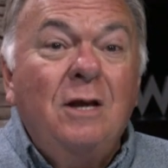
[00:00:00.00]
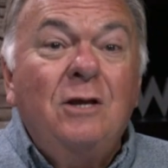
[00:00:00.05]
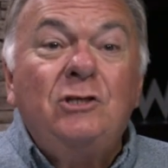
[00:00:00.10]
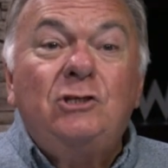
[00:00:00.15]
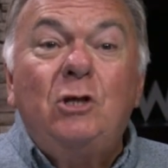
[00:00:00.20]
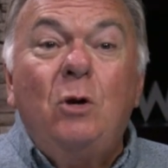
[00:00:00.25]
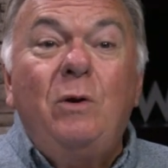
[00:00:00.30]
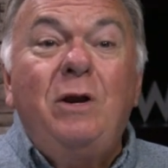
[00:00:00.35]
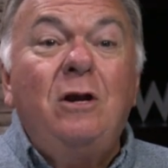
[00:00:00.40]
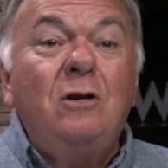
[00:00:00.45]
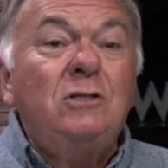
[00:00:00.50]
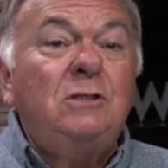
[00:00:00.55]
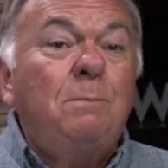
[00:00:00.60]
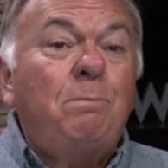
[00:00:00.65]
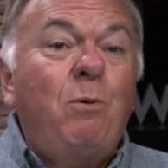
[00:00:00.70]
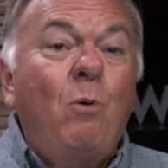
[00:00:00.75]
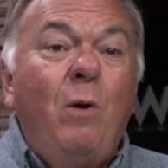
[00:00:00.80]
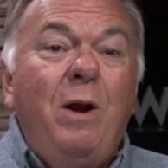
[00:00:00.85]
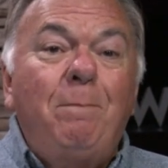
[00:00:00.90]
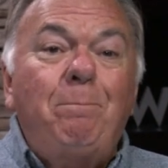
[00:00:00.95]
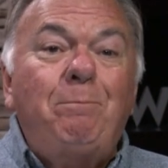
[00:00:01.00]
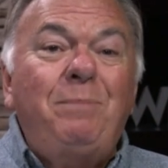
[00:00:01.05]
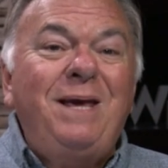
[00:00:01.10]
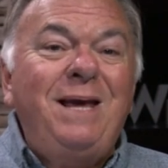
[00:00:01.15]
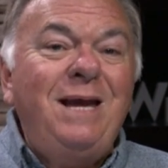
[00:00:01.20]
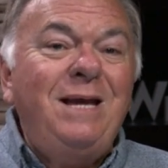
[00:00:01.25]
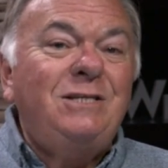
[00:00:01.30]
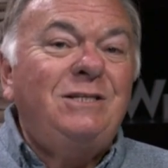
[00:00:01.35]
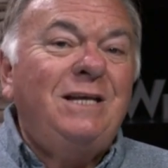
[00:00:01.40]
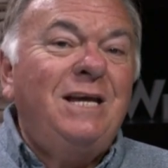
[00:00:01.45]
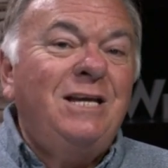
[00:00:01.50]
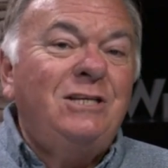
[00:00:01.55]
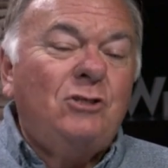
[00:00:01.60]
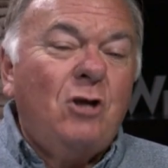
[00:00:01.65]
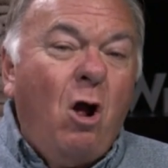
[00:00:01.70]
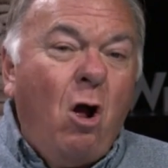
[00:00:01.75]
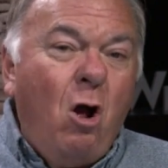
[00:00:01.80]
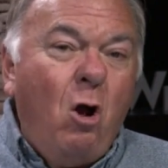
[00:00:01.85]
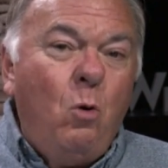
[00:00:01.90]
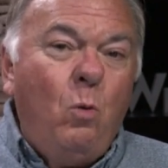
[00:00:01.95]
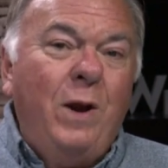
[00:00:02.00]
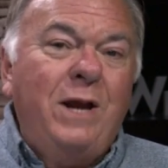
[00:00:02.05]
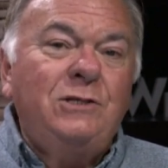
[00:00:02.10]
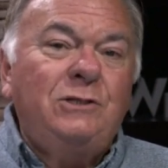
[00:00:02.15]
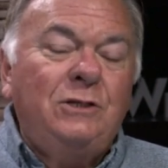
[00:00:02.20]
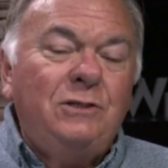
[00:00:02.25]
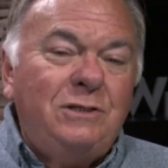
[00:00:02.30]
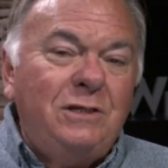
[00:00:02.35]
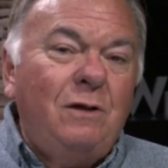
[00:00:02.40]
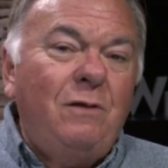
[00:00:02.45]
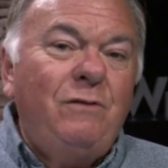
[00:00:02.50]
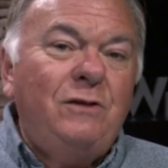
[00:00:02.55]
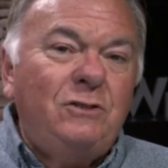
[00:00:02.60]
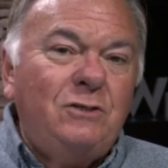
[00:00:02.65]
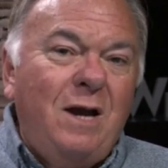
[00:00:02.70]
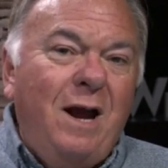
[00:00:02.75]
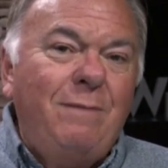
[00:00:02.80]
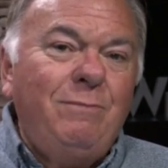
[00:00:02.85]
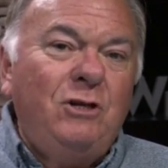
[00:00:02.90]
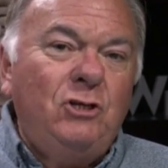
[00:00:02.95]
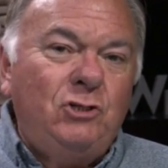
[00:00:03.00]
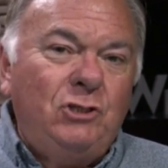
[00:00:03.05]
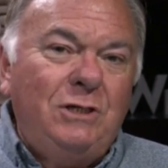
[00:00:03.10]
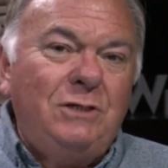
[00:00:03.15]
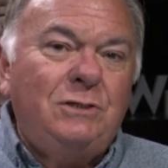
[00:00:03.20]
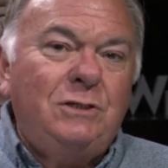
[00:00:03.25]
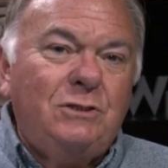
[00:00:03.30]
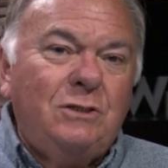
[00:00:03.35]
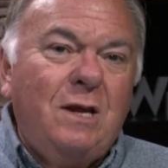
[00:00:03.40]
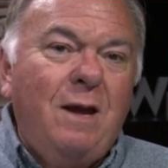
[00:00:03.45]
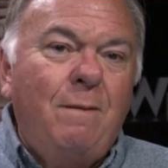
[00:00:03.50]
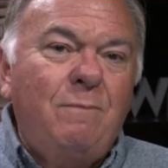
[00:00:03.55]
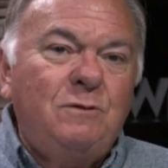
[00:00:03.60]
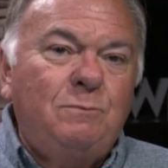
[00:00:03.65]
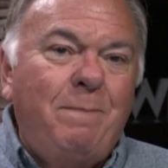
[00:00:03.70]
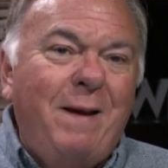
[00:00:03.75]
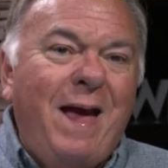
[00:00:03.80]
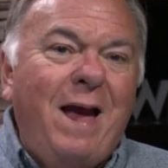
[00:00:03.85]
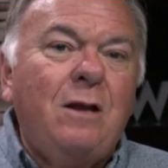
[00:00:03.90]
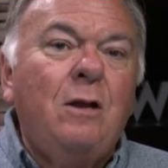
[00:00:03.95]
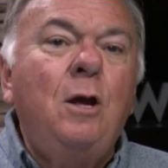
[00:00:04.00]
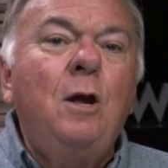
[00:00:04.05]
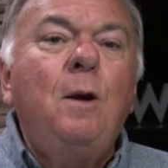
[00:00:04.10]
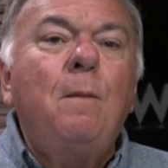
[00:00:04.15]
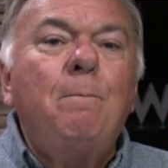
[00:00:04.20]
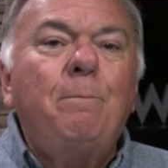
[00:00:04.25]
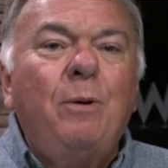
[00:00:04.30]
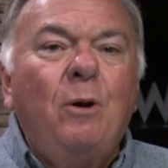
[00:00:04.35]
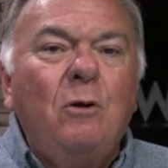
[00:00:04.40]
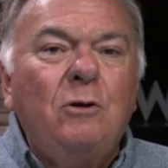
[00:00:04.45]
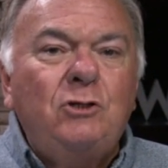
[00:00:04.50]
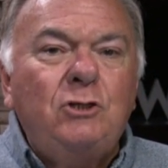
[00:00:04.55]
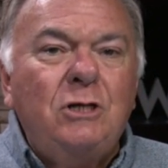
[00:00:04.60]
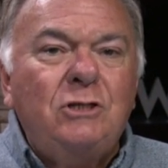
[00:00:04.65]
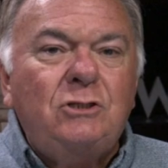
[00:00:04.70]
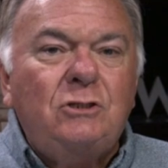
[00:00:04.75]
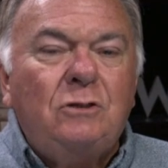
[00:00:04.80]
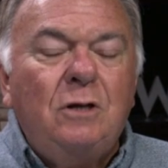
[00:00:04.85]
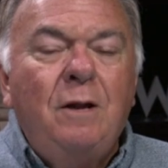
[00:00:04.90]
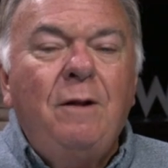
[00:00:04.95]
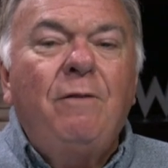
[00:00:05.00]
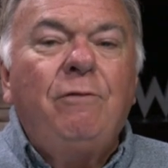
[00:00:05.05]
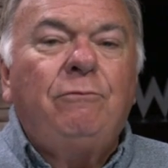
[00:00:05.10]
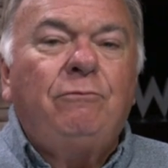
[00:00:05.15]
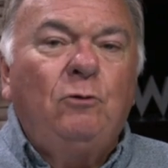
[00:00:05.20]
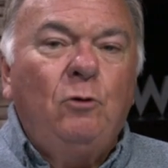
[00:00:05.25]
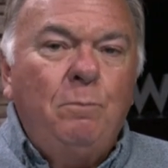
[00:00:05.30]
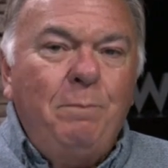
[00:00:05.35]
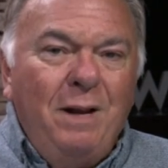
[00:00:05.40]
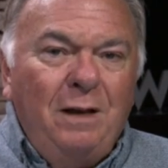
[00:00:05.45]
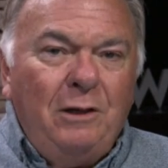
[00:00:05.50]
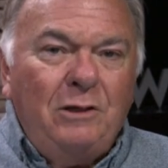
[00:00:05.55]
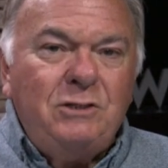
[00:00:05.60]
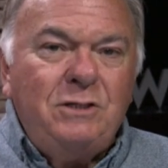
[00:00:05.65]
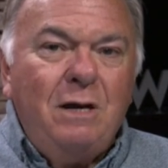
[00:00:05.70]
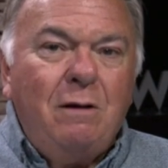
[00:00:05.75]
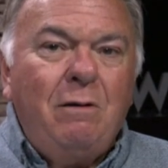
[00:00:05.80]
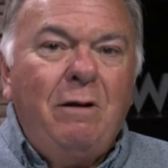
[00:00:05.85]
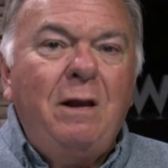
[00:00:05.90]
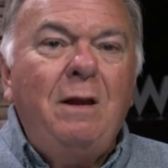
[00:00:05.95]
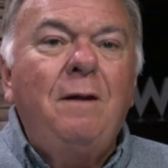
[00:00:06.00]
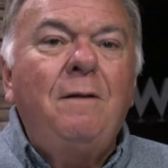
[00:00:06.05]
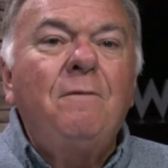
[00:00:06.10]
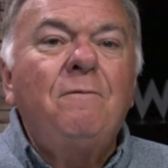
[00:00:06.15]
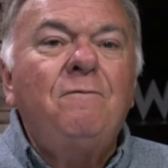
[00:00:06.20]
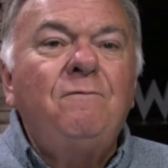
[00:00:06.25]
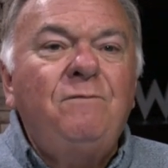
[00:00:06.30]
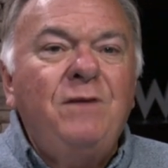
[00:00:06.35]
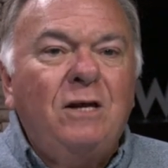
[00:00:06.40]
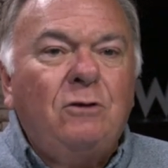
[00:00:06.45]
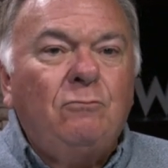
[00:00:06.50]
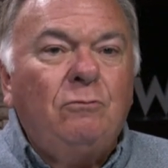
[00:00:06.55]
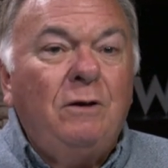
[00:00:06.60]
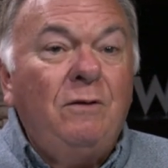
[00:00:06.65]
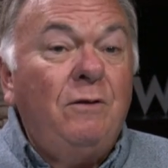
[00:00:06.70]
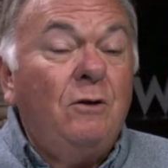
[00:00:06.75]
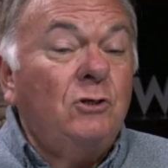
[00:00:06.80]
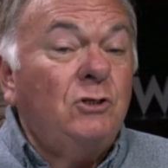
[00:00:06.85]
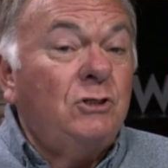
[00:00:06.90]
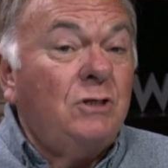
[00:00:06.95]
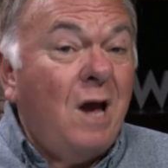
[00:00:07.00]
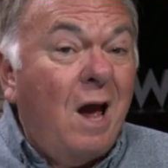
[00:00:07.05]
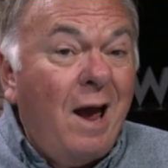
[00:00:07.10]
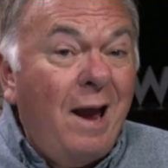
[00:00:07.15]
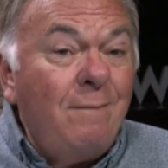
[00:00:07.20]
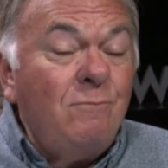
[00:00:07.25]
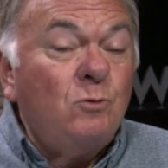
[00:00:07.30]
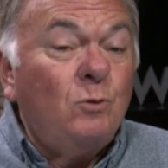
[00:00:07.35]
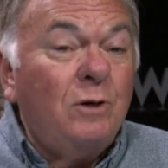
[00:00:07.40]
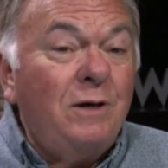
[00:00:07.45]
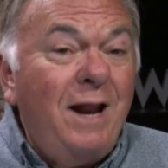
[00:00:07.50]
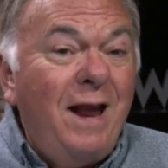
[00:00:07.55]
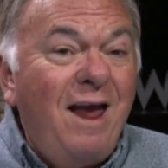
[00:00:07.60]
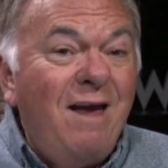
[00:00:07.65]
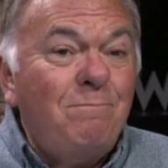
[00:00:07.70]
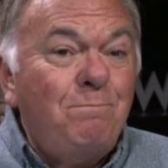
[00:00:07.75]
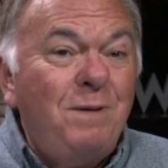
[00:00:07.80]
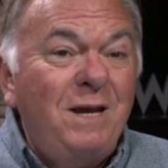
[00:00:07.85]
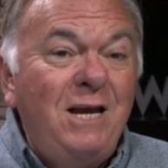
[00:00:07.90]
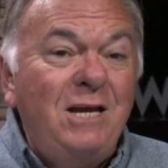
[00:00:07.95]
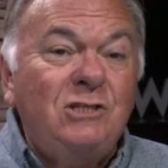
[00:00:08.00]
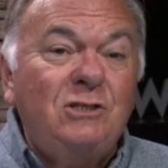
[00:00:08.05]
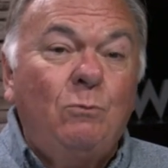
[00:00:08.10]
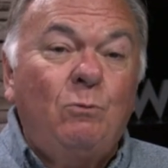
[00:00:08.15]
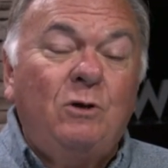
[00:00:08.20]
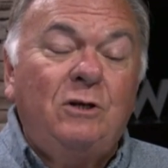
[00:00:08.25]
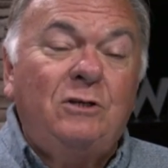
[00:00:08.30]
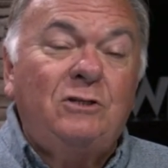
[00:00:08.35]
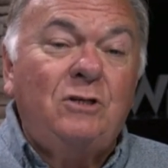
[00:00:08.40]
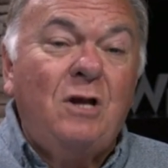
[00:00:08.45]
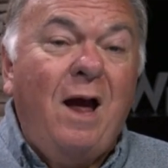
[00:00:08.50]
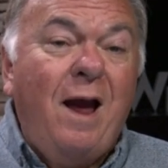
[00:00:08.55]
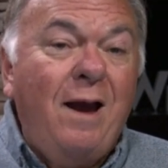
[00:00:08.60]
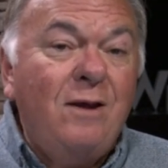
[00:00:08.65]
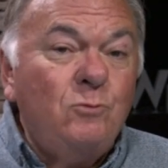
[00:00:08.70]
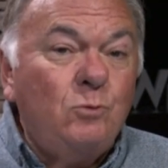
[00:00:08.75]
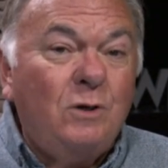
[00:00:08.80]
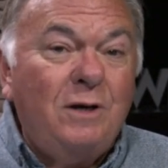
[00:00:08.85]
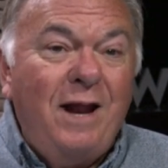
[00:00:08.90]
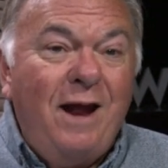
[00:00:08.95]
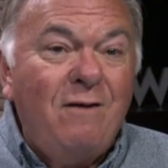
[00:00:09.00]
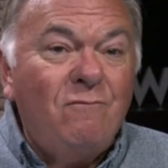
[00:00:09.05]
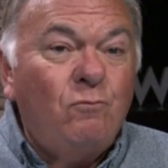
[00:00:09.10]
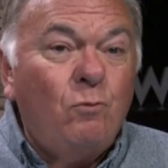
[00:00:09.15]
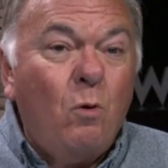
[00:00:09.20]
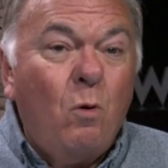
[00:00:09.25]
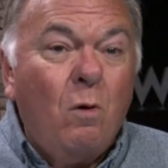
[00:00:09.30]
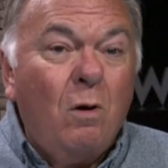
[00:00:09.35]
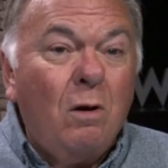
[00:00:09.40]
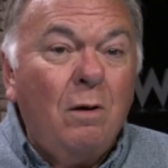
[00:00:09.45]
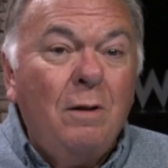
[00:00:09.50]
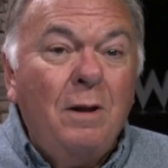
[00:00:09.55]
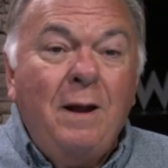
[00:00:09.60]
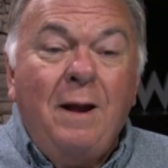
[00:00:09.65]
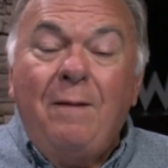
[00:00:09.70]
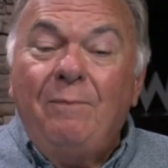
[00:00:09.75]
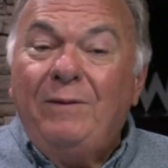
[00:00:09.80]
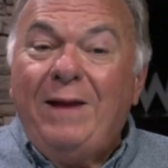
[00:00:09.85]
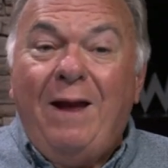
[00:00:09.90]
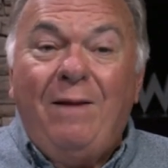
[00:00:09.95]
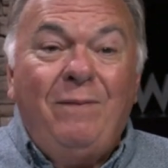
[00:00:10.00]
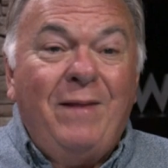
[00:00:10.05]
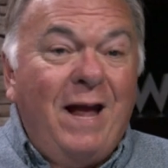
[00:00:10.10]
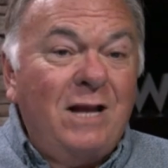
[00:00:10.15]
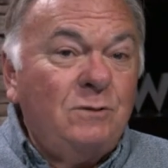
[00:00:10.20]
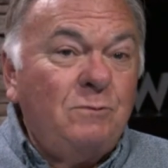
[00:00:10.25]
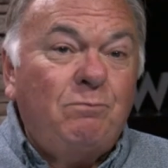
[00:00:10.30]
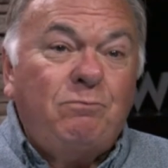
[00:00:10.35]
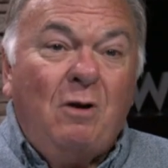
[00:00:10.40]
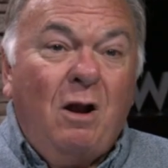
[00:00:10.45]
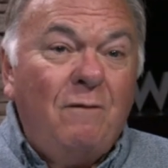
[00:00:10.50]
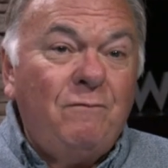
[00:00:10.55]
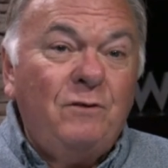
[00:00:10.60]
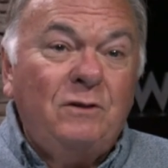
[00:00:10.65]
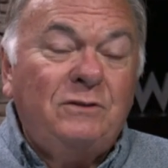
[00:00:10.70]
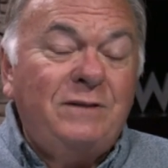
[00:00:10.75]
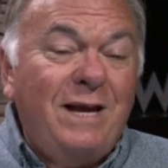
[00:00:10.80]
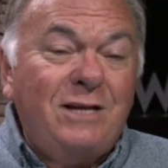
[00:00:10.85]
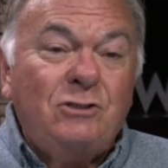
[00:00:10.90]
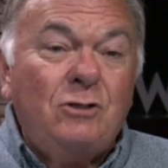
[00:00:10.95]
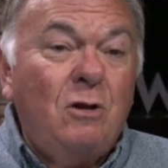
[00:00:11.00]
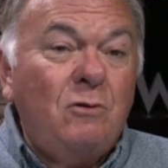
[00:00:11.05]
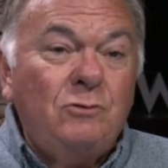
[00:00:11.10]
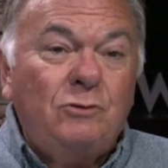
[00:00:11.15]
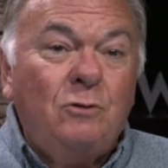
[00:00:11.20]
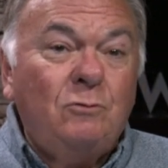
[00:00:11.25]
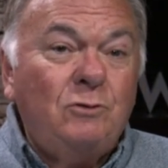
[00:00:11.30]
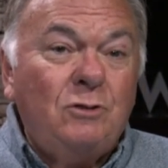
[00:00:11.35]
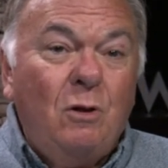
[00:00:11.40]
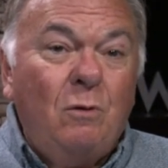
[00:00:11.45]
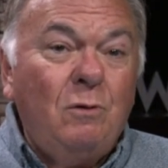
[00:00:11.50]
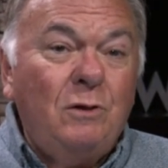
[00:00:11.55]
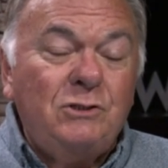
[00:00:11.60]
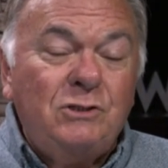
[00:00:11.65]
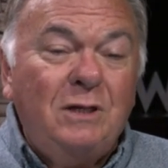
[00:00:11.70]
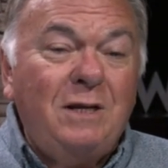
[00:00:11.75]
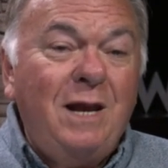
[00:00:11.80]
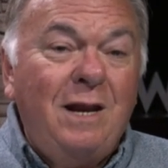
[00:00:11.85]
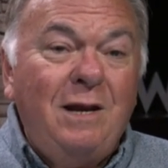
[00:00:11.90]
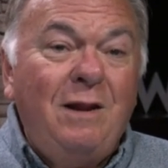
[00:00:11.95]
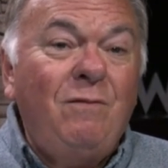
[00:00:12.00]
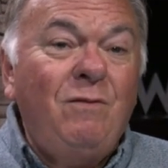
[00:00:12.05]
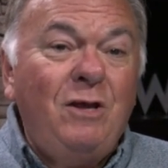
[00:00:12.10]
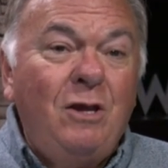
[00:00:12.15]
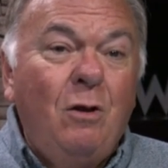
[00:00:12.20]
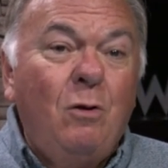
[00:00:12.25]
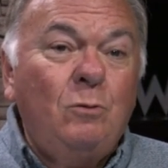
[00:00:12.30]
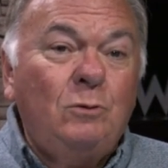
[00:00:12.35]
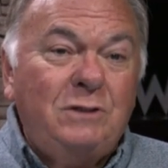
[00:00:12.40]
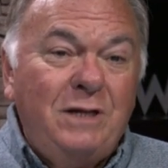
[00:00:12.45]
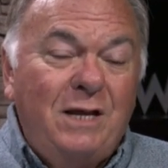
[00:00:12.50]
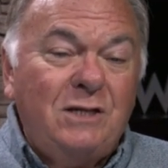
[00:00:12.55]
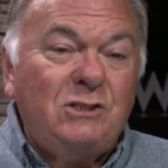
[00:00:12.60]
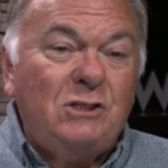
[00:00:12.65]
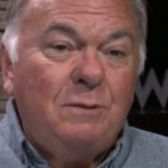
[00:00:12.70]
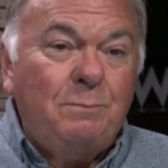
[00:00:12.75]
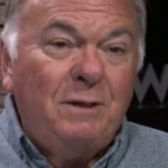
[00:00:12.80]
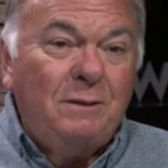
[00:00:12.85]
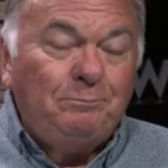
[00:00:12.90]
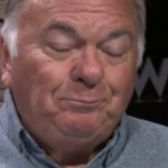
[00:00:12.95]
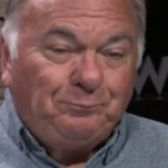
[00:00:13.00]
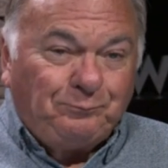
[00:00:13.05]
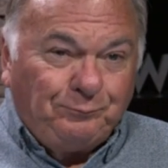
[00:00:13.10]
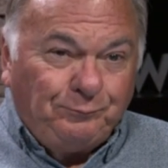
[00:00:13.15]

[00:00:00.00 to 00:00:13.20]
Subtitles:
So here's the point. Peace is always, until the time that Jesus comes back, purchased through military victory. There's times we're going to have peace and we're going to times we're going to have war. And that's prophets. That's also told us again in the Old Testament.